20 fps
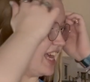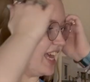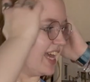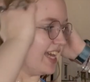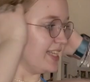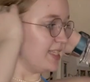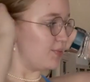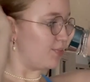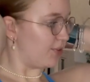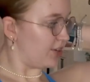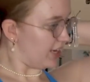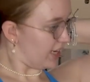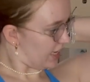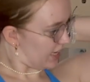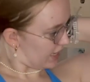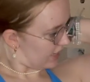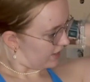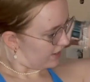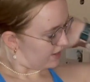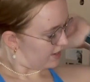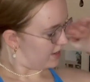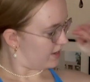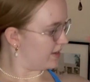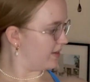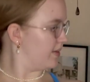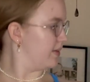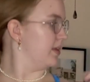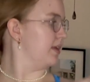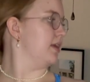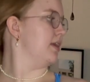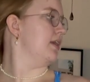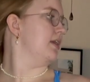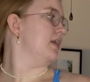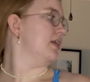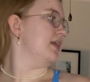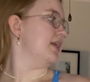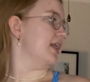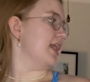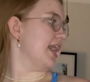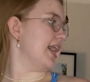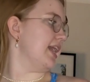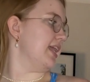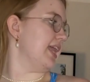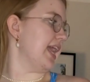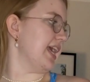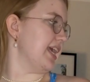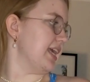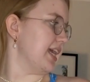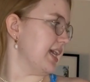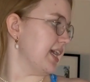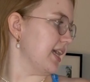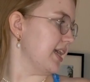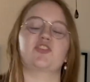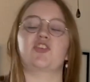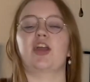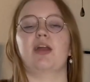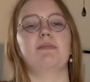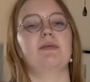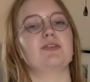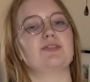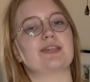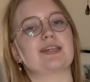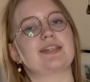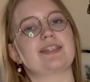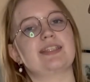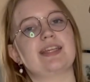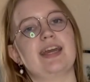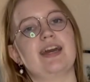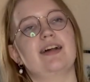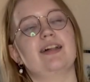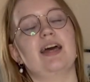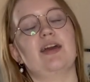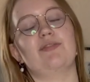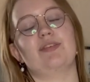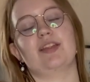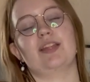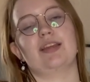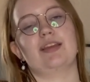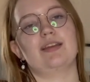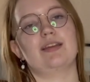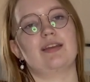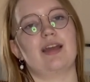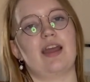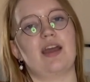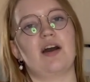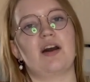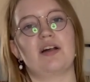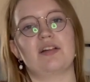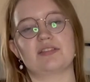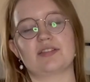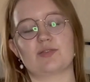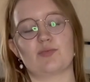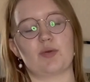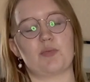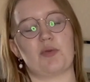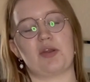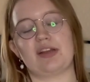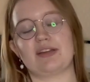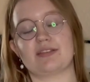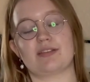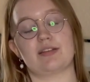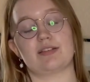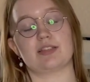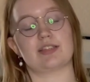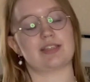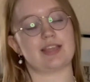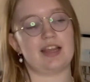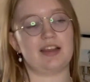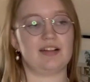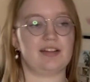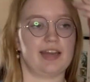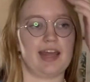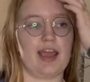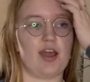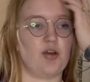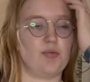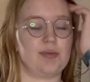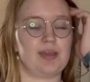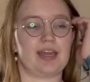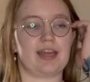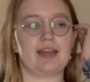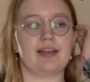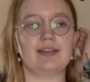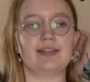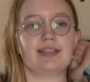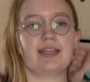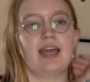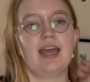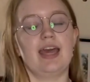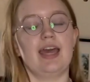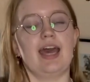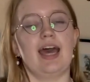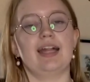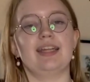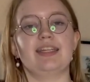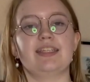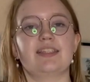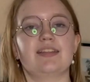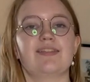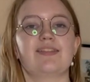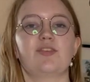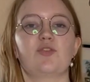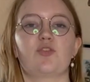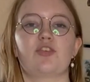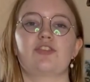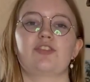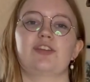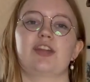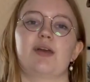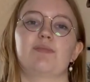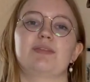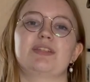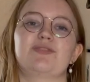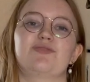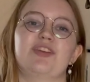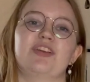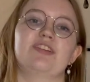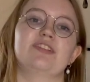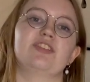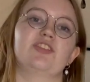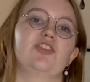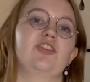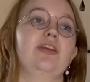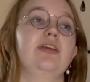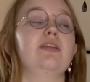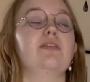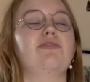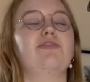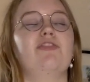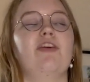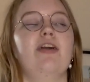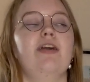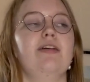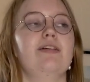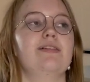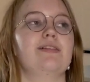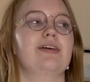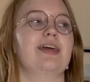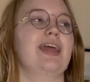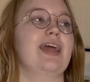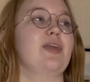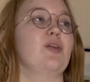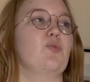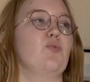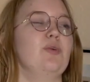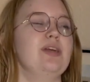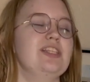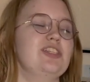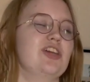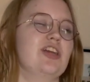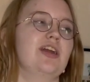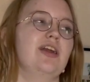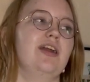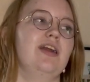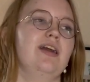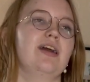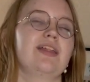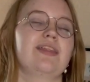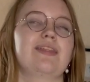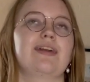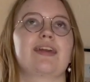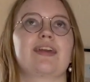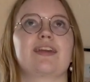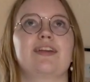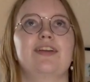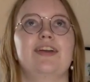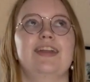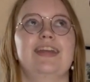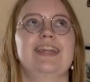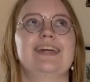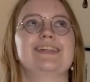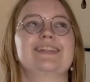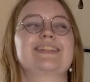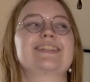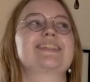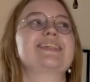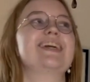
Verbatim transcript: It's pretty. I like it. Instagram is on sale. Everything, all swimwear is on sale now, because at least in the northern hemisphere it's turning into fall and winter, thank goodness.